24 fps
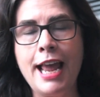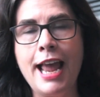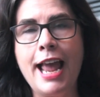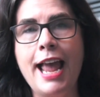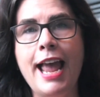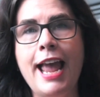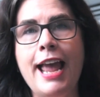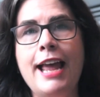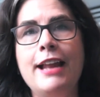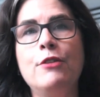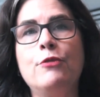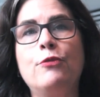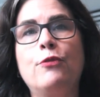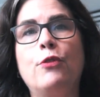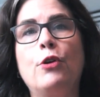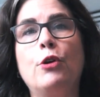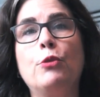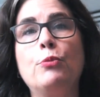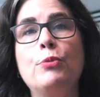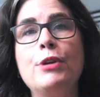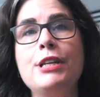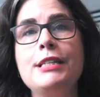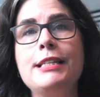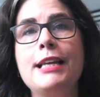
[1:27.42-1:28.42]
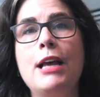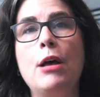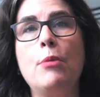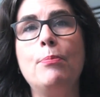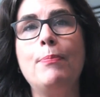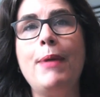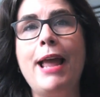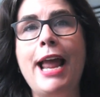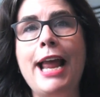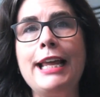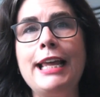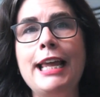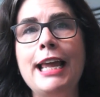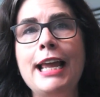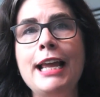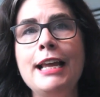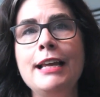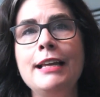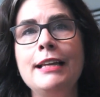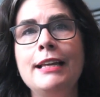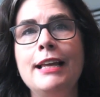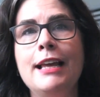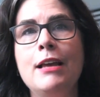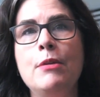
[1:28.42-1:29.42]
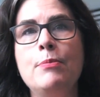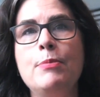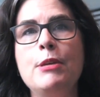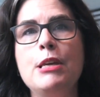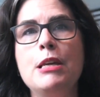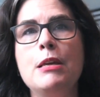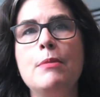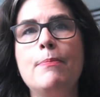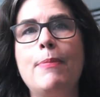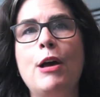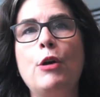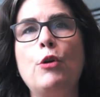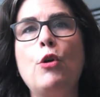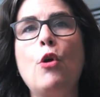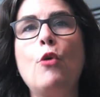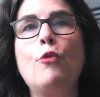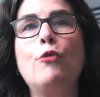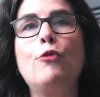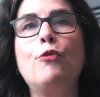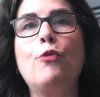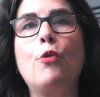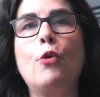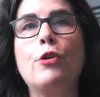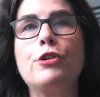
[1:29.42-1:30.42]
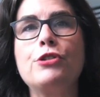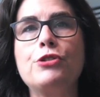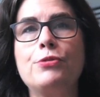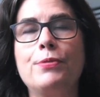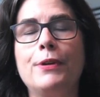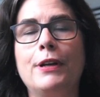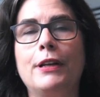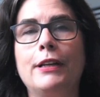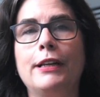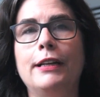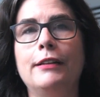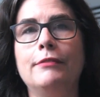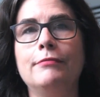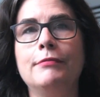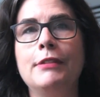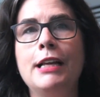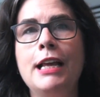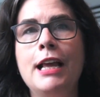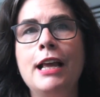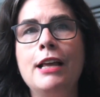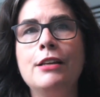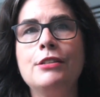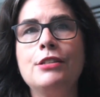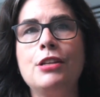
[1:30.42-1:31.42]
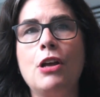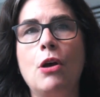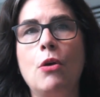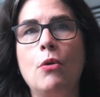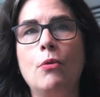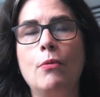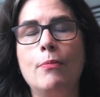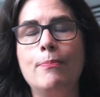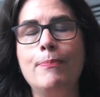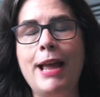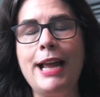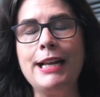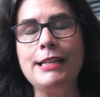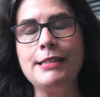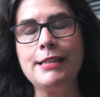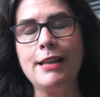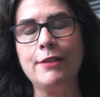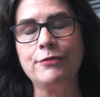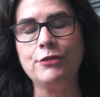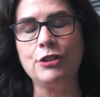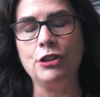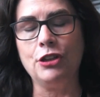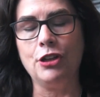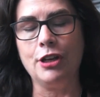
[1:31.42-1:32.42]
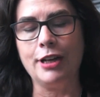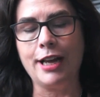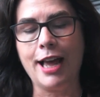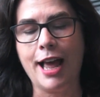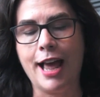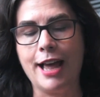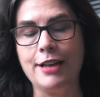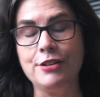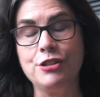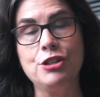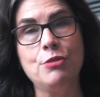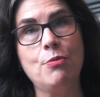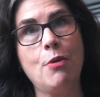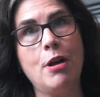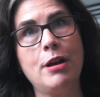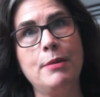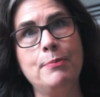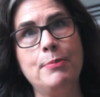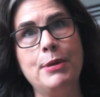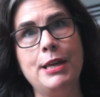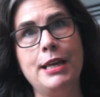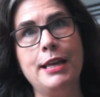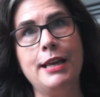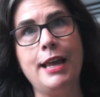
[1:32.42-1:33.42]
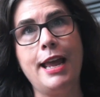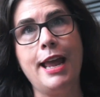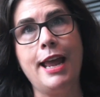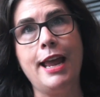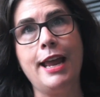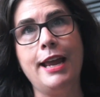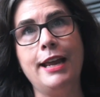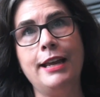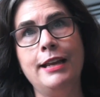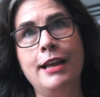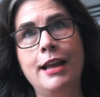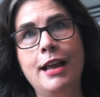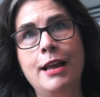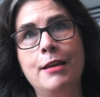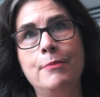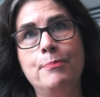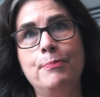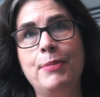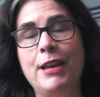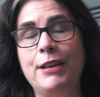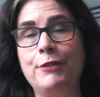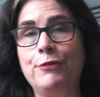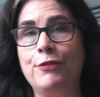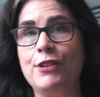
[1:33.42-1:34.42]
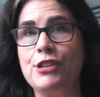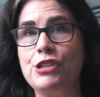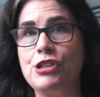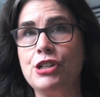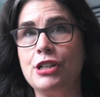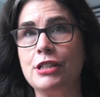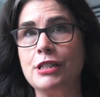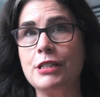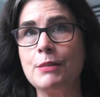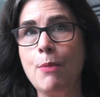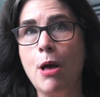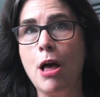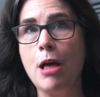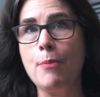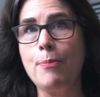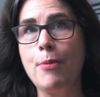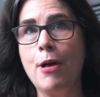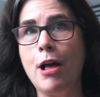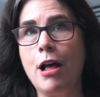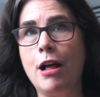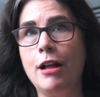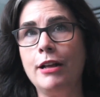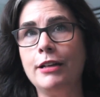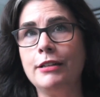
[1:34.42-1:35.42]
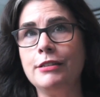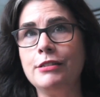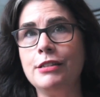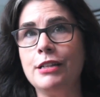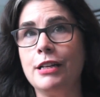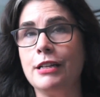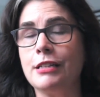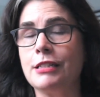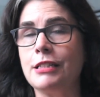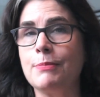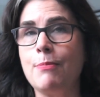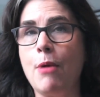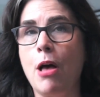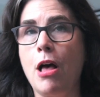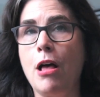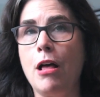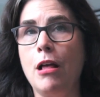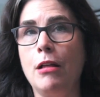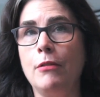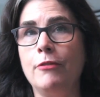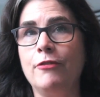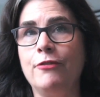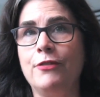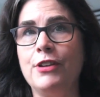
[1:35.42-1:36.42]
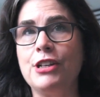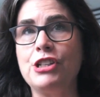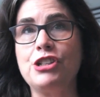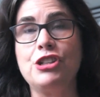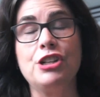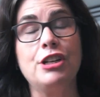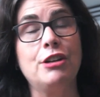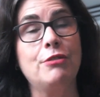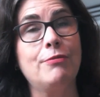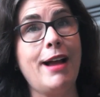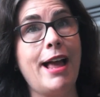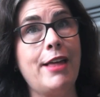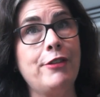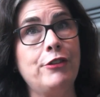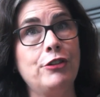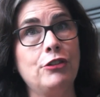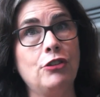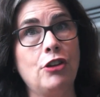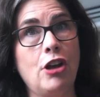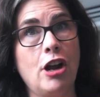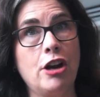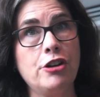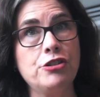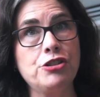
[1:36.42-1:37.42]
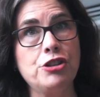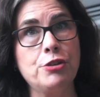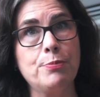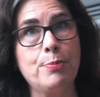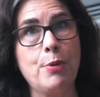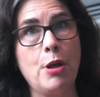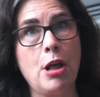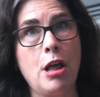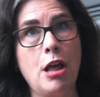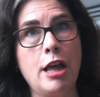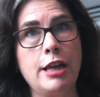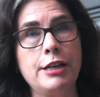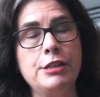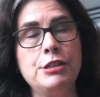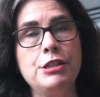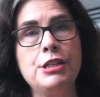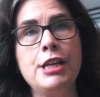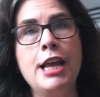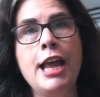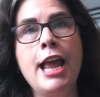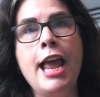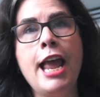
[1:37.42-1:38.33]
And for retail banking, it would be about $4 trillion. So banks have to look at, do you want to be a big fish in a small pond, a small fish in a rather larger pond?